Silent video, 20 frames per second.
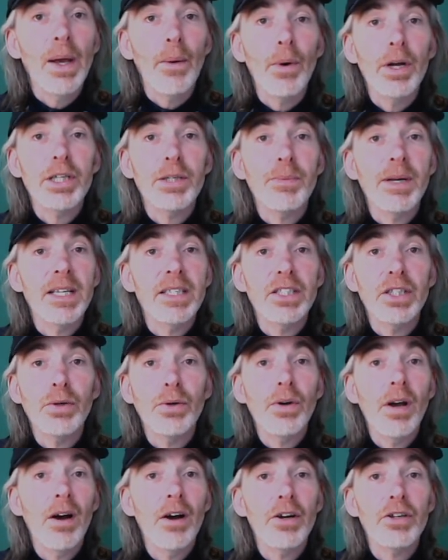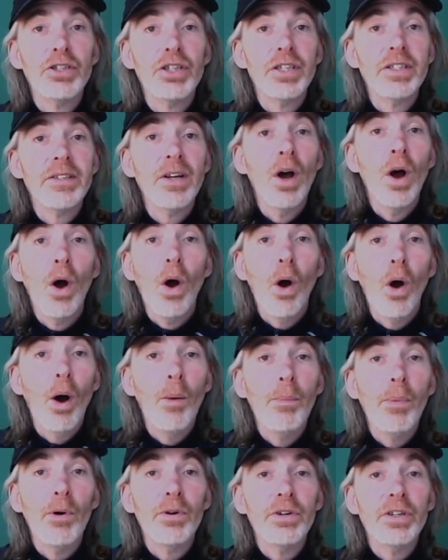which means you can't just
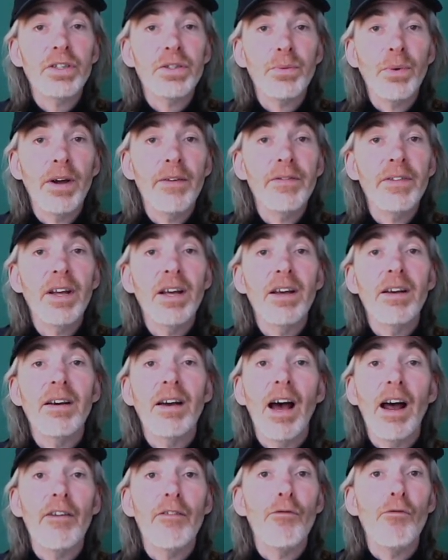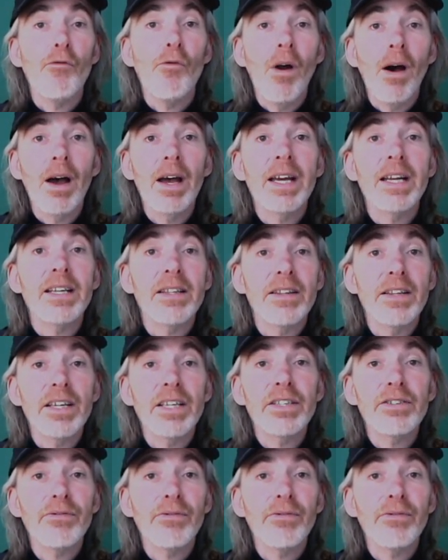hop onto Zwift and ride this